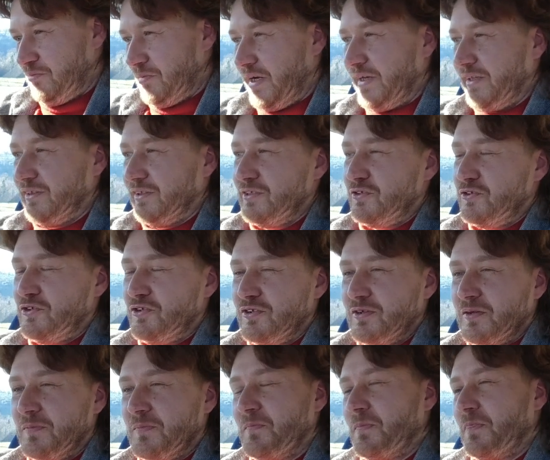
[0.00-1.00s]
mileage.
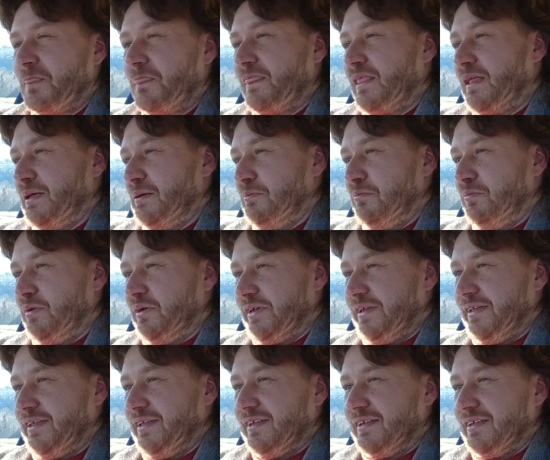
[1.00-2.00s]

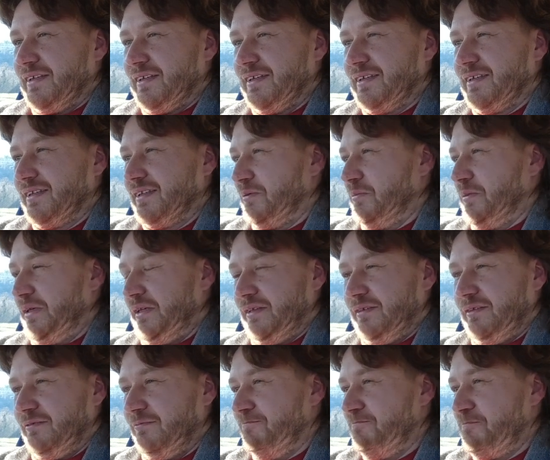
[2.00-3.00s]
But I
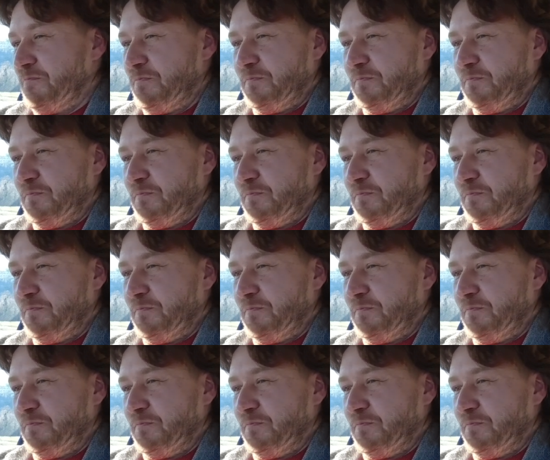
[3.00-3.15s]
mean,